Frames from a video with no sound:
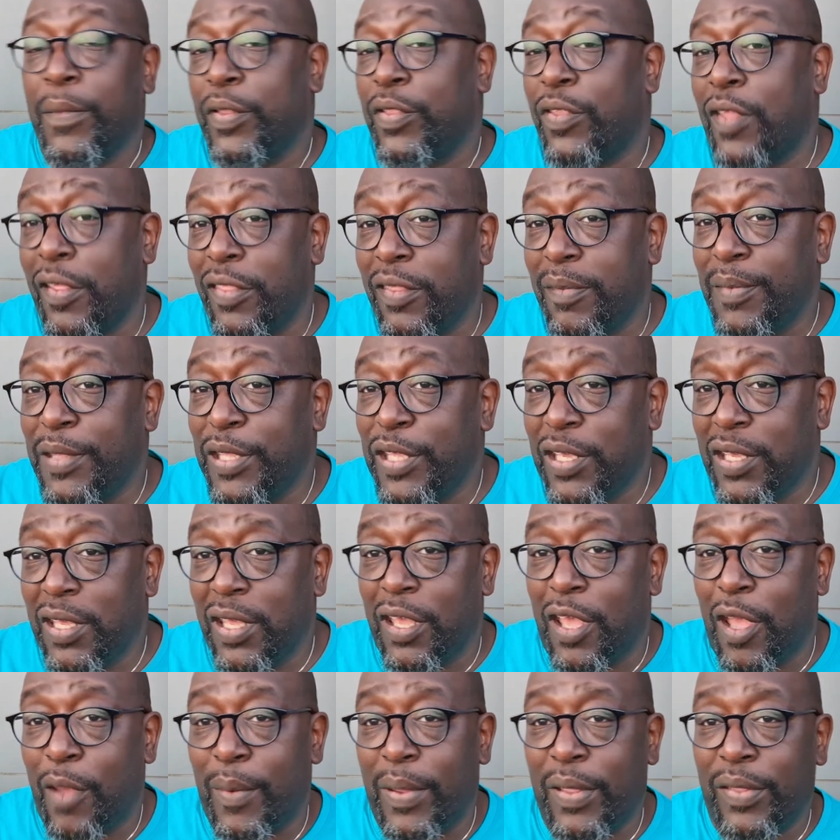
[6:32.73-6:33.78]
Doesn't mean you can
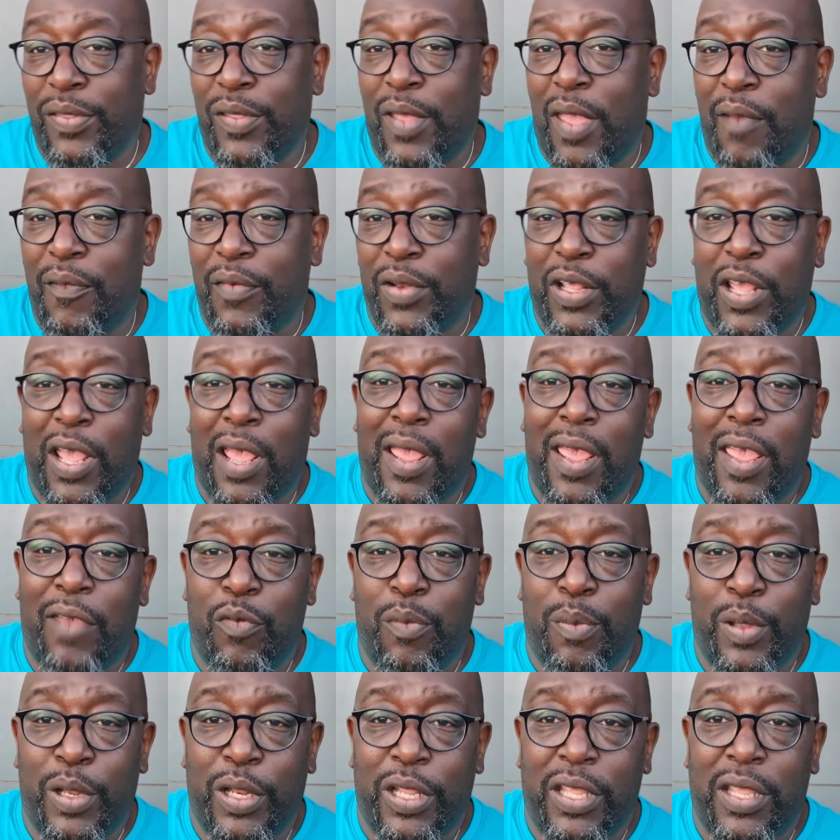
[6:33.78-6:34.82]
go and start having a go at
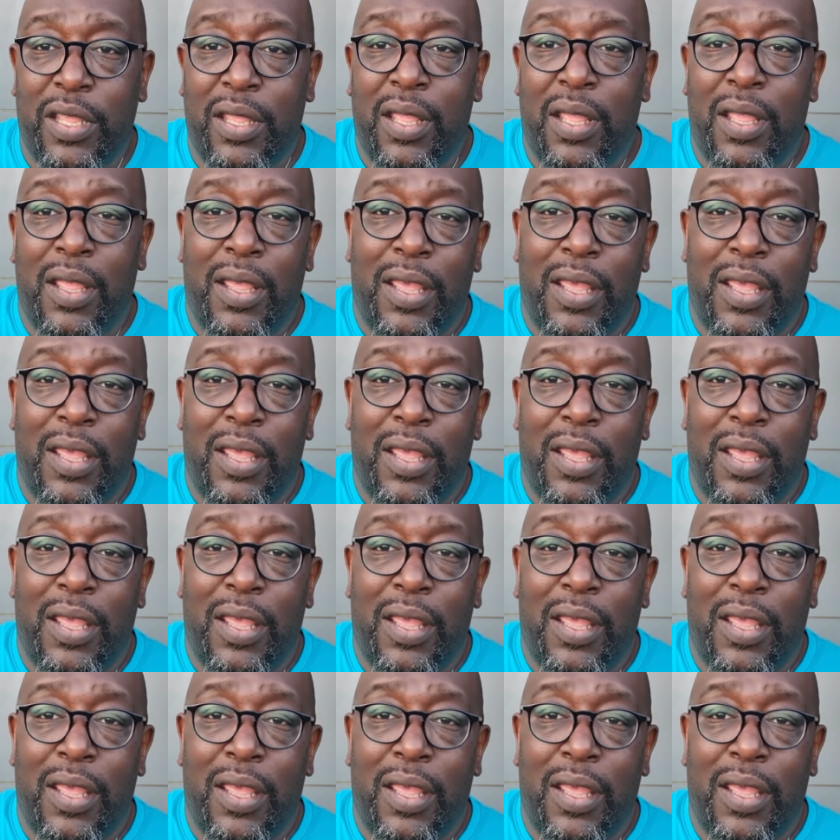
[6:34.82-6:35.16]
everybody.